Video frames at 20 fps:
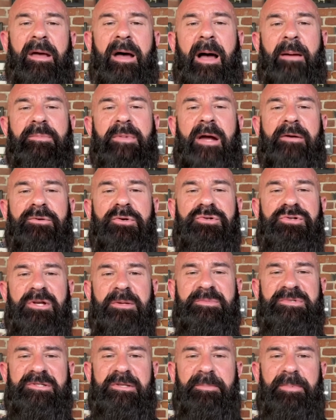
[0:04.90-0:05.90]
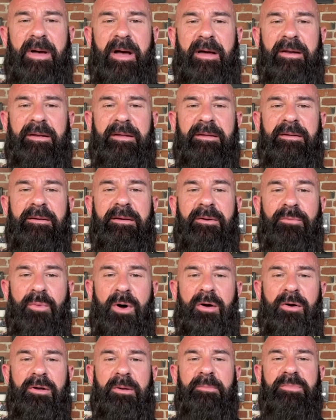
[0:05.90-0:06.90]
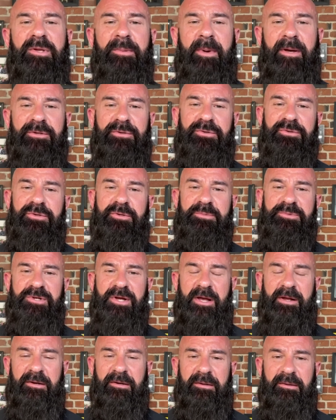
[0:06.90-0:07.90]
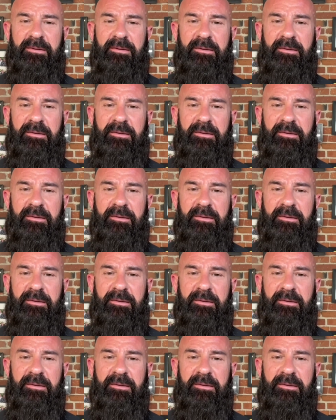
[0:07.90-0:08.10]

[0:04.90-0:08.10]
I'm Dr. Jim Stoppani, and welcome to my YouTube channel.